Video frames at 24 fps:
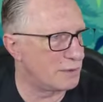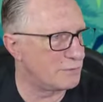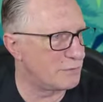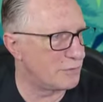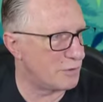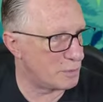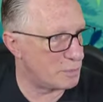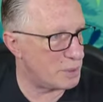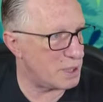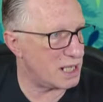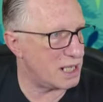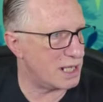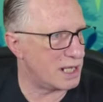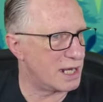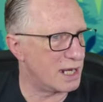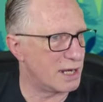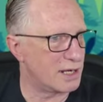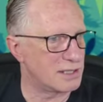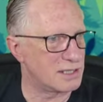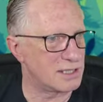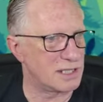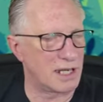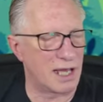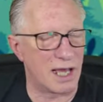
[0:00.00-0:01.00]
for being here
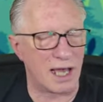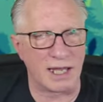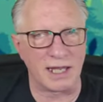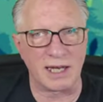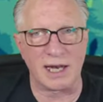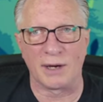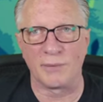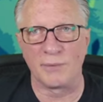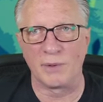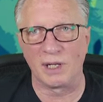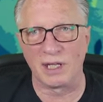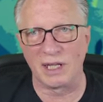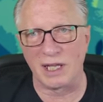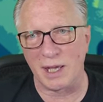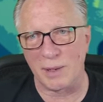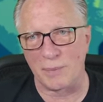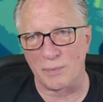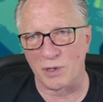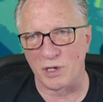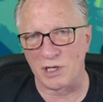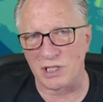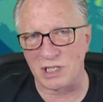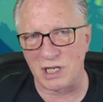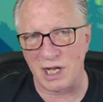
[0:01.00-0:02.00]
tonight. I really
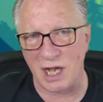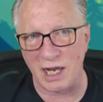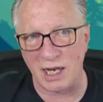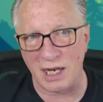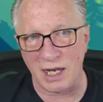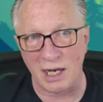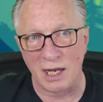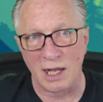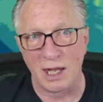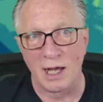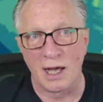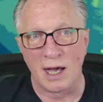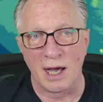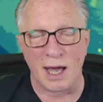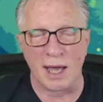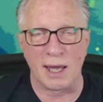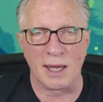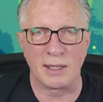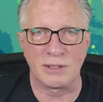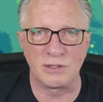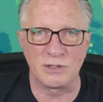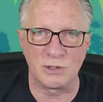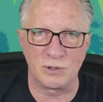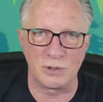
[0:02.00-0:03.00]
appreciate it. I
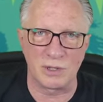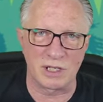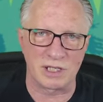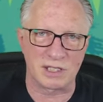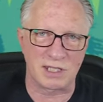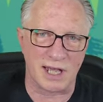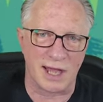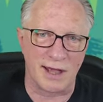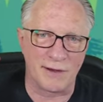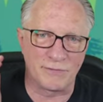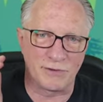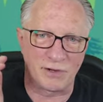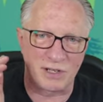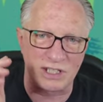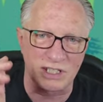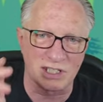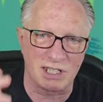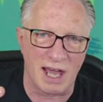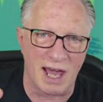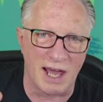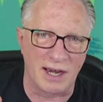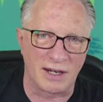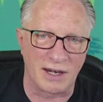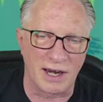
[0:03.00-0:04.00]
do this every
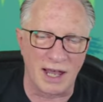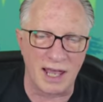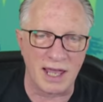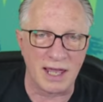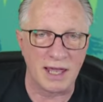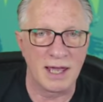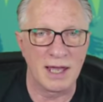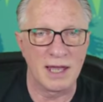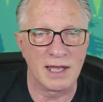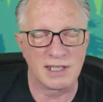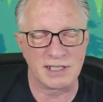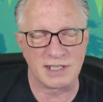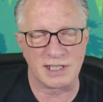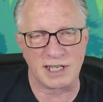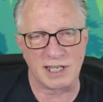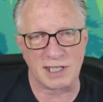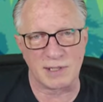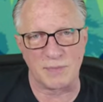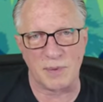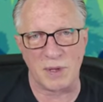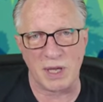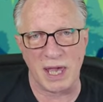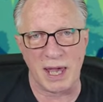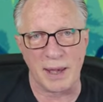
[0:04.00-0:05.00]
Saturday, 6
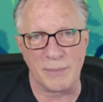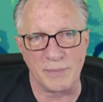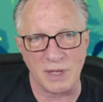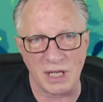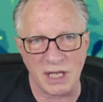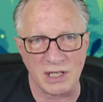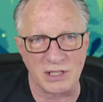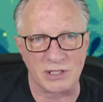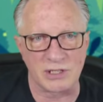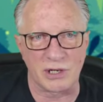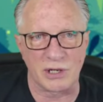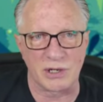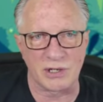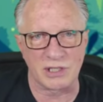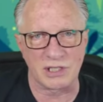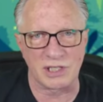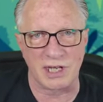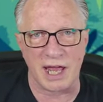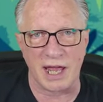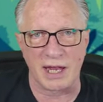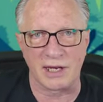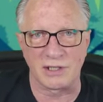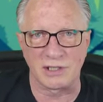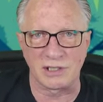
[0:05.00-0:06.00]
p.m. Eastern
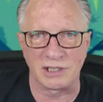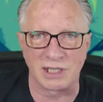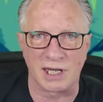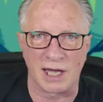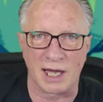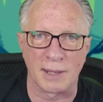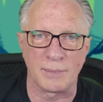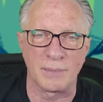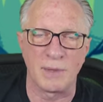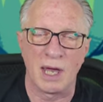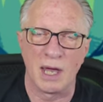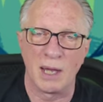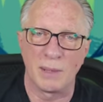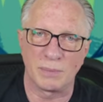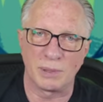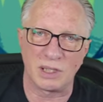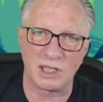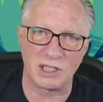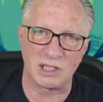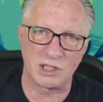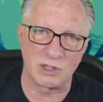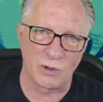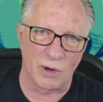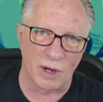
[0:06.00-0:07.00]
Standard Time.
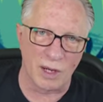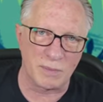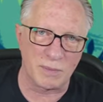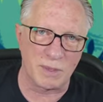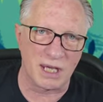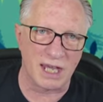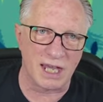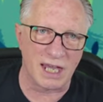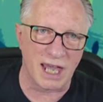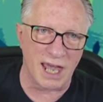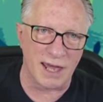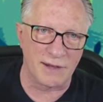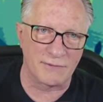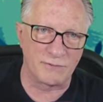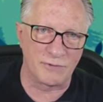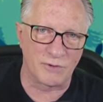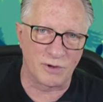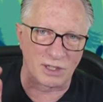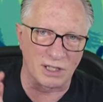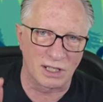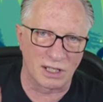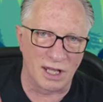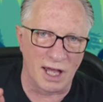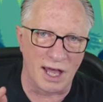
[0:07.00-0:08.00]
Please join me again for
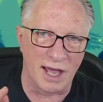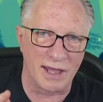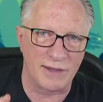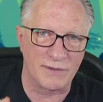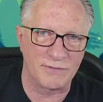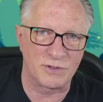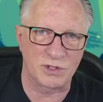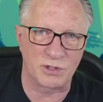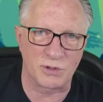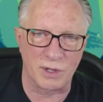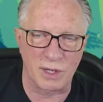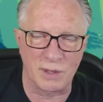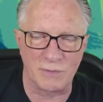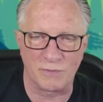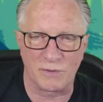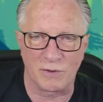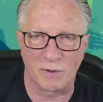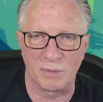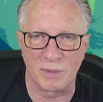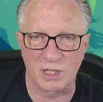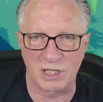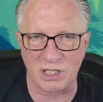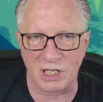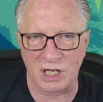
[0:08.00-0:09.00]
the live stream from
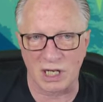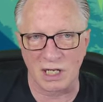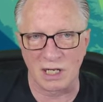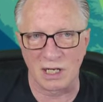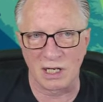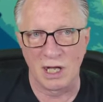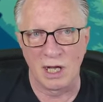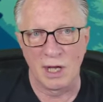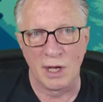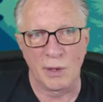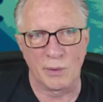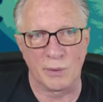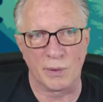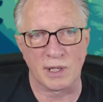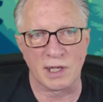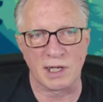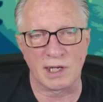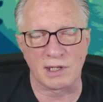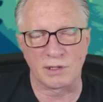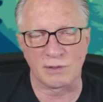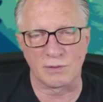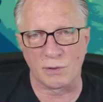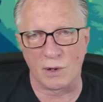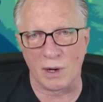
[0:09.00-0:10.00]
Michigan, where you
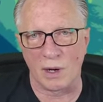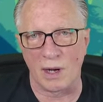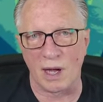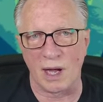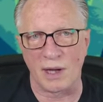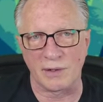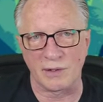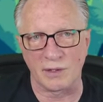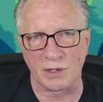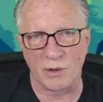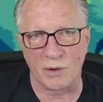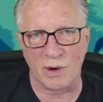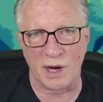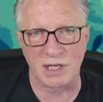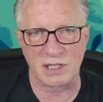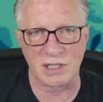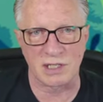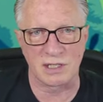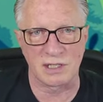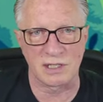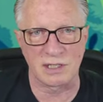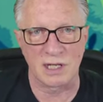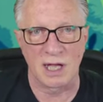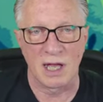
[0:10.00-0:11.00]
can throw out your
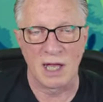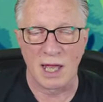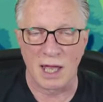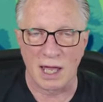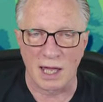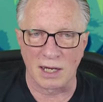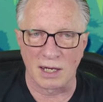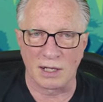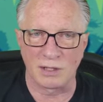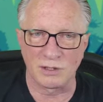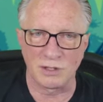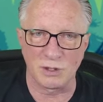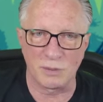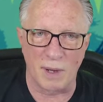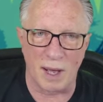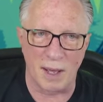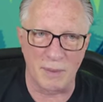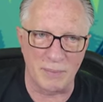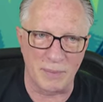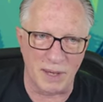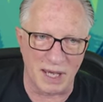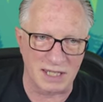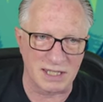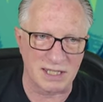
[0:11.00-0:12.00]
questions, and I'll do my
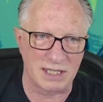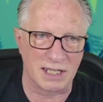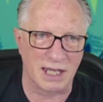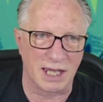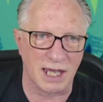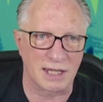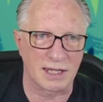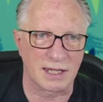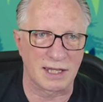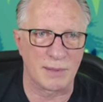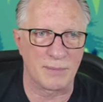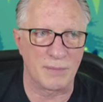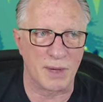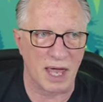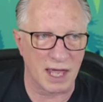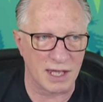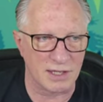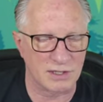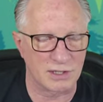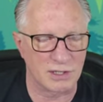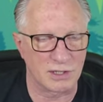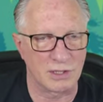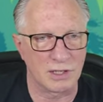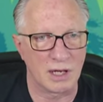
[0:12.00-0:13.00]
best to get them
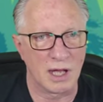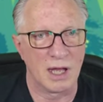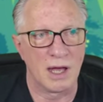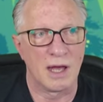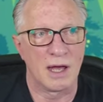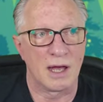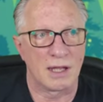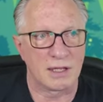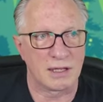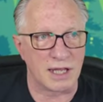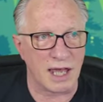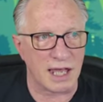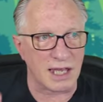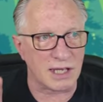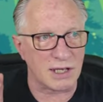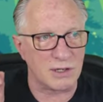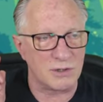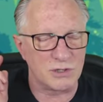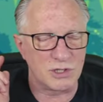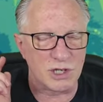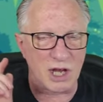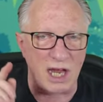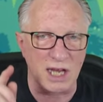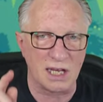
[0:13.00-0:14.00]
answered. Thank you,
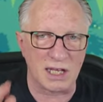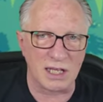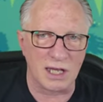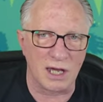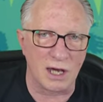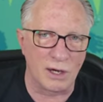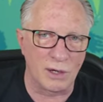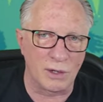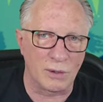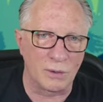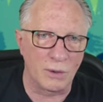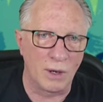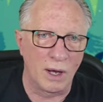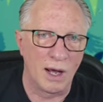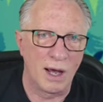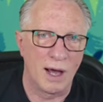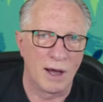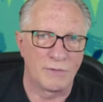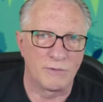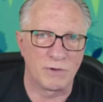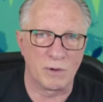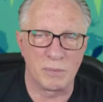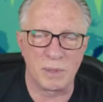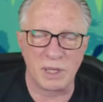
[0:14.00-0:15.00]
JDO,
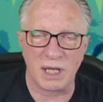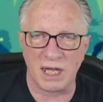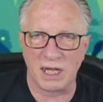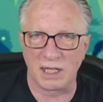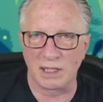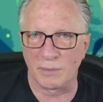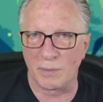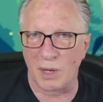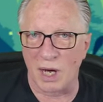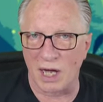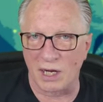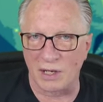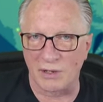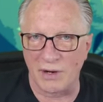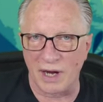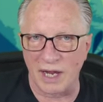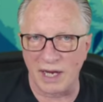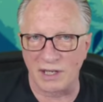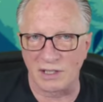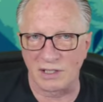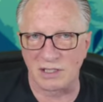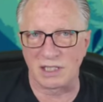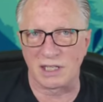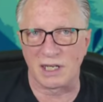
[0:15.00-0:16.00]
for being the
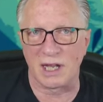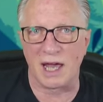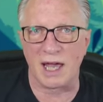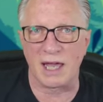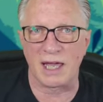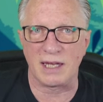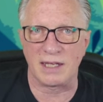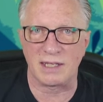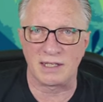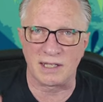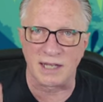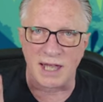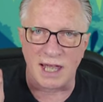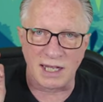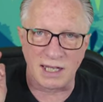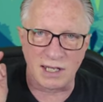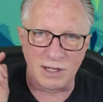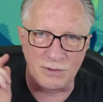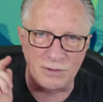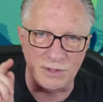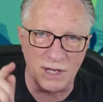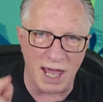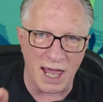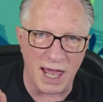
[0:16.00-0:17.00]
moderator tonight. Thank you,
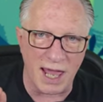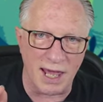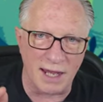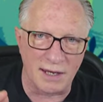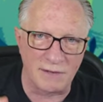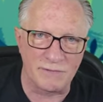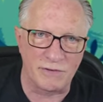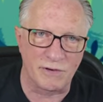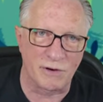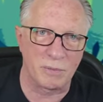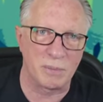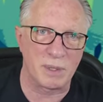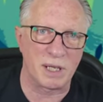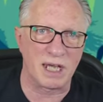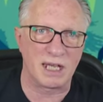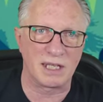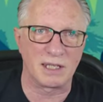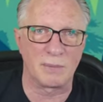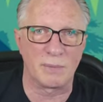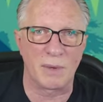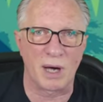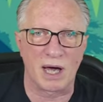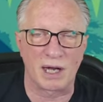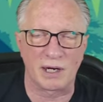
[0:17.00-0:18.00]
Dan, for being the
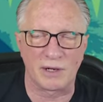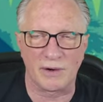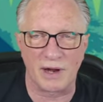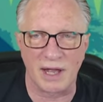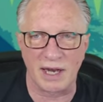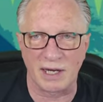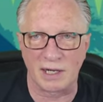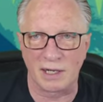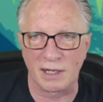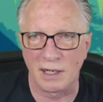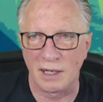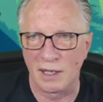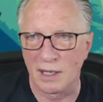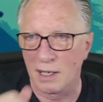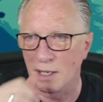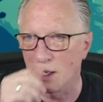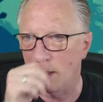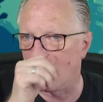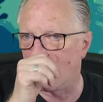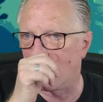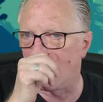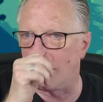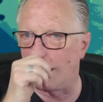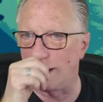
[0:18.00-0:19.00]
moderator.
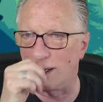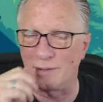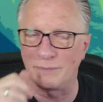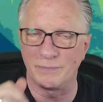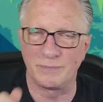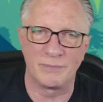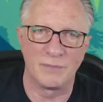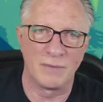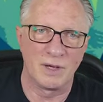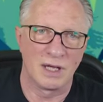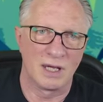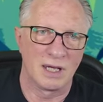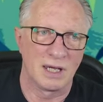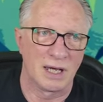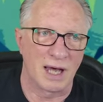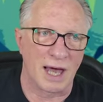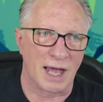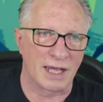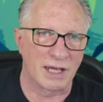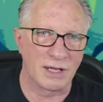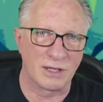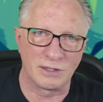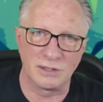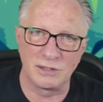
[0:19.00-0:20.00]
I
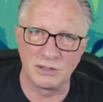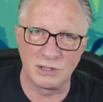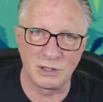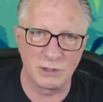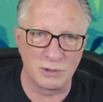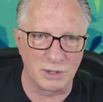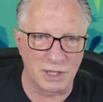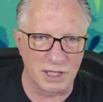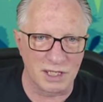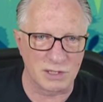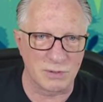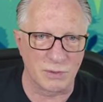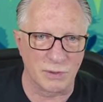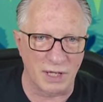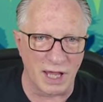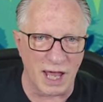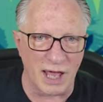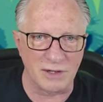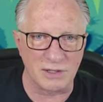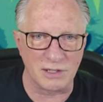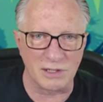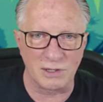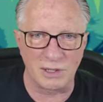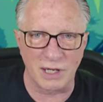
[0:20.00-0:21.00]
couldn't do this without you